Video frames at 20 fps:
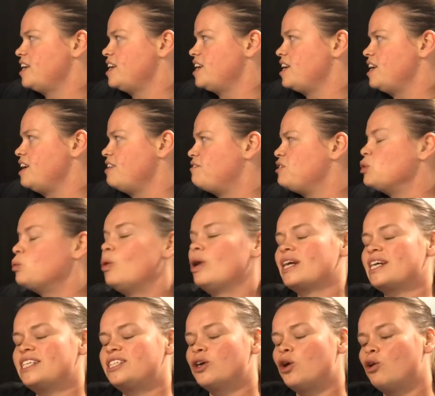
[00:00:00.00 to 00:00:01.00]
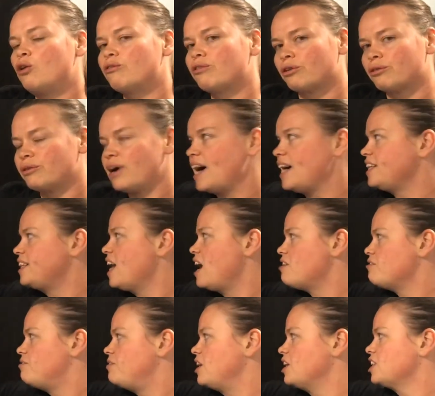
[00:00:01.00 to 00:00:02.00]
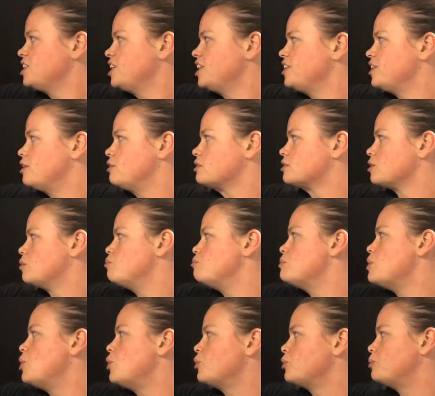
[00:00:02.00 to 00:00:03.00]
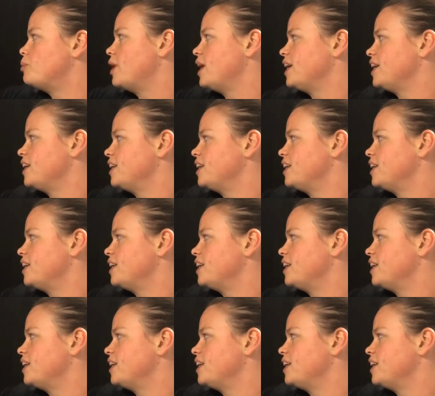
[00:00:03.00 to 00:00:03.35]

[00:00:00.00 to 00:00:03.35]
If you wanted to override that function, there's a mode button